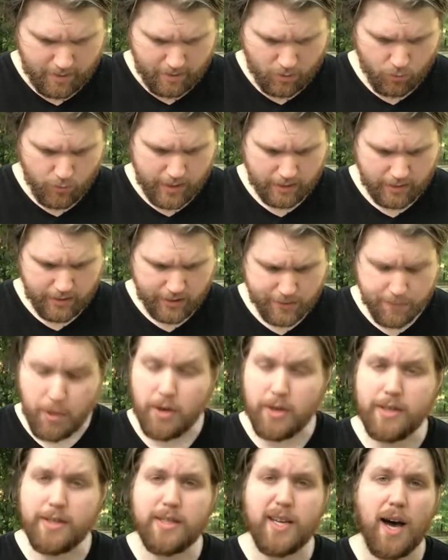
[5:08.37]
The wind is
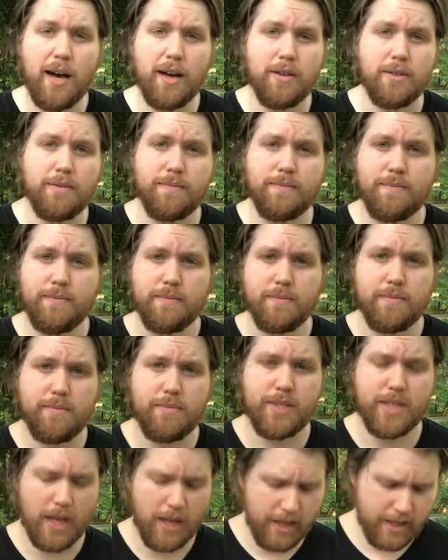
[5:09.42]
mercantile,
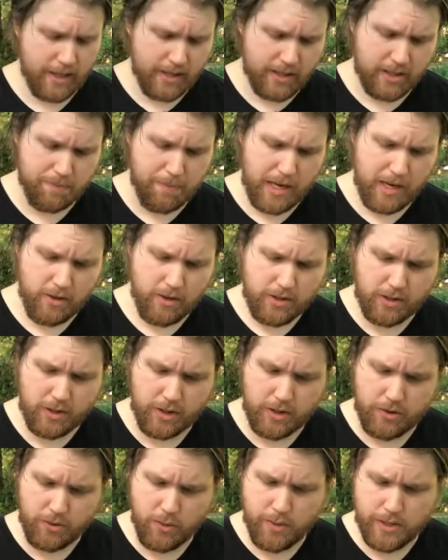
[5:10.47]
selling its spells on
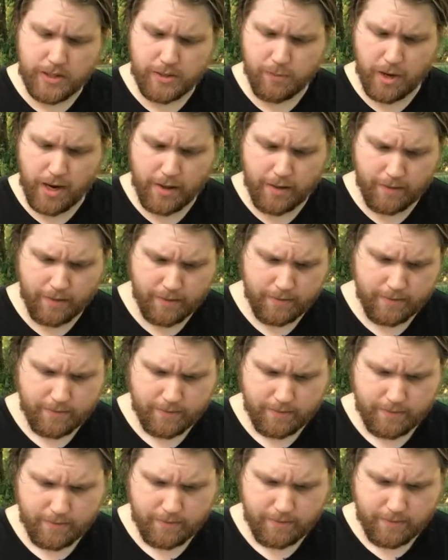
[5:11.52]
a druid's breath.
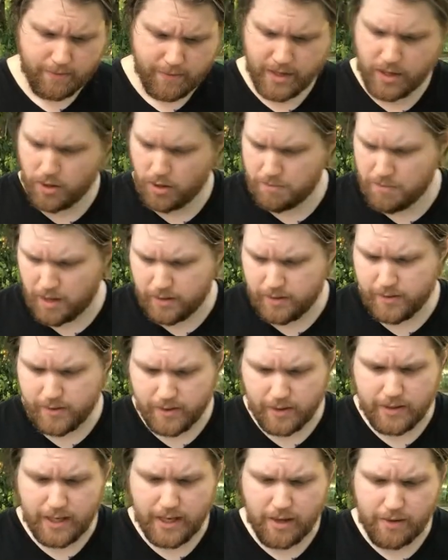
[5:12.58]
There are months
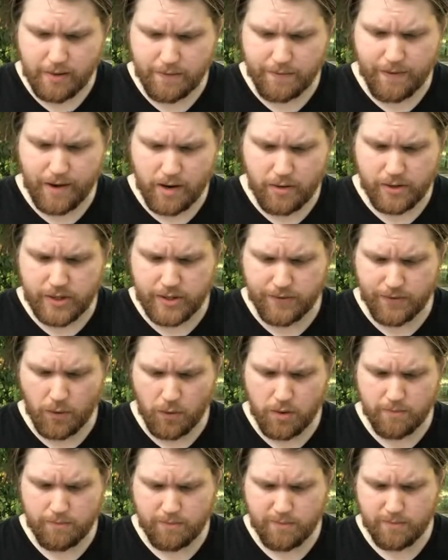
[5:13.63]
that take the fairy's
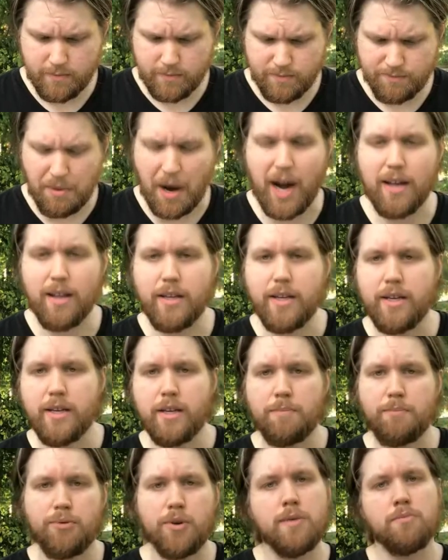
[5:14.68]
form,
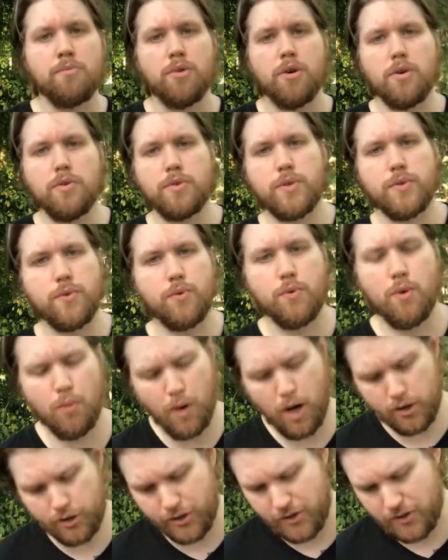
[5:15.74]
piloting a primrose through a
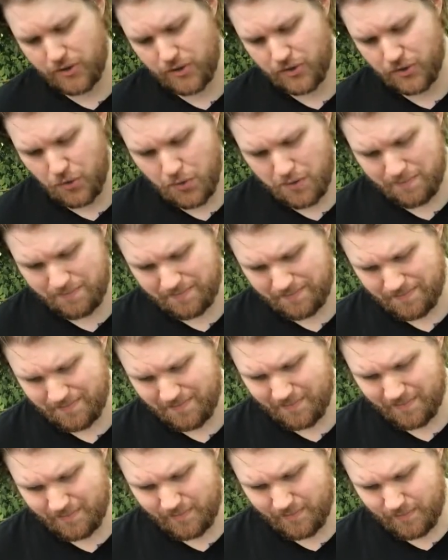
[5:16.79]
washing storm.
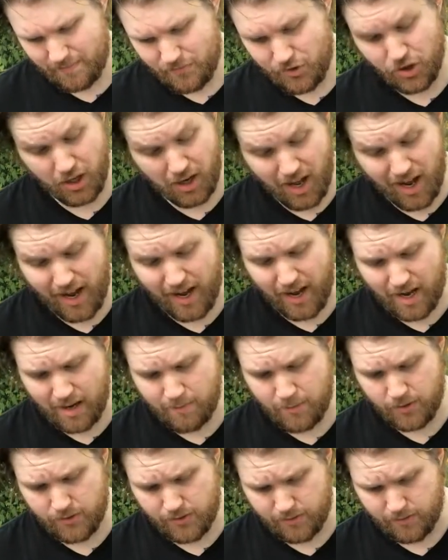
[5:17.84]
July
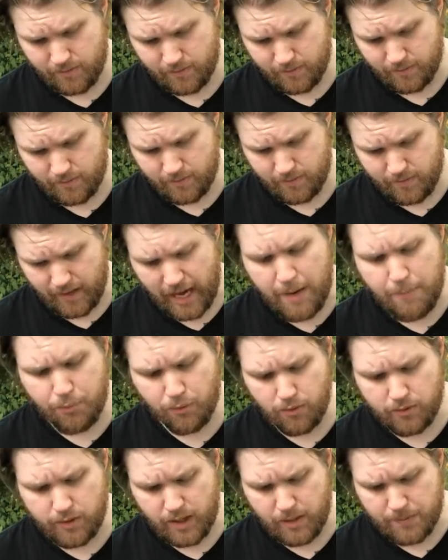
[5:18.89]
hammers,
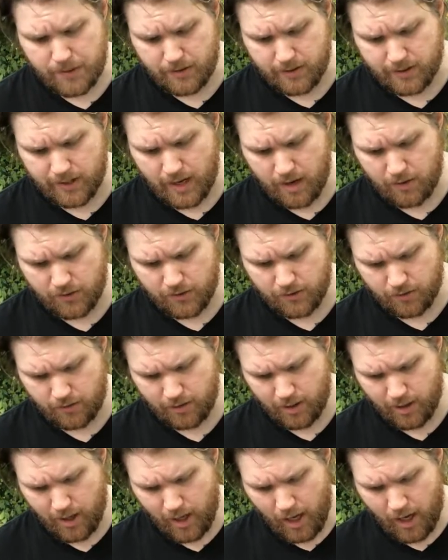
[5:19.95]
April keeps its counsel,
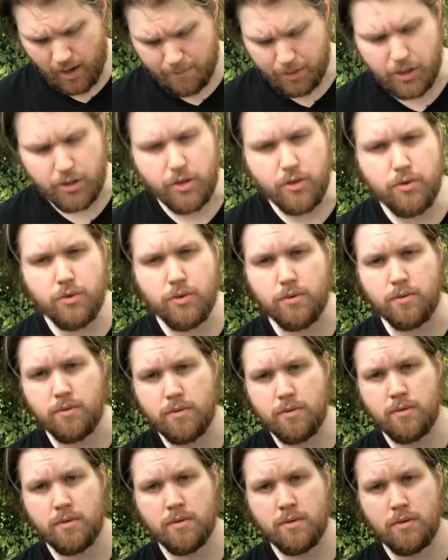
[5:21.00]
but you,
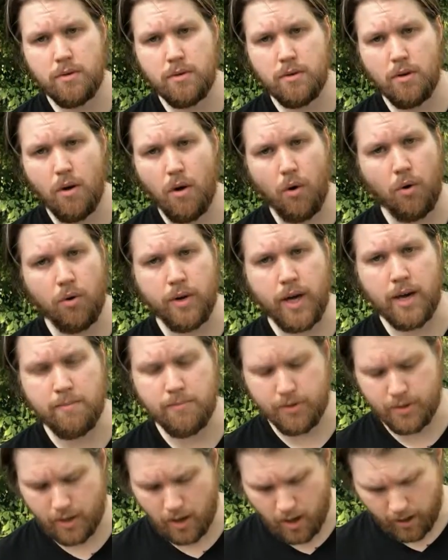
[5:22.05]
old
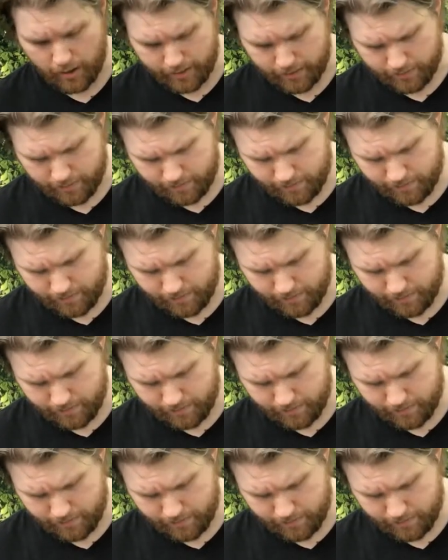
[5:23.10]
amber god,